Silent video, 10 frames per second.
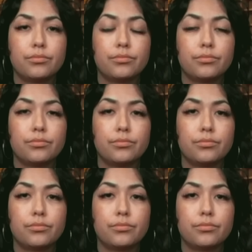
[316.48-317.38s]

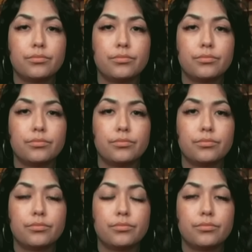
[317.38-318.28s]

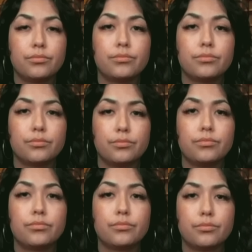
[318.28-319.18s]

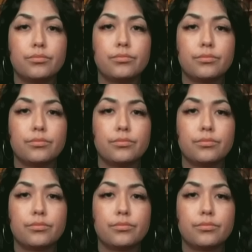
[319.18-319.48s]
The person shown says nothing.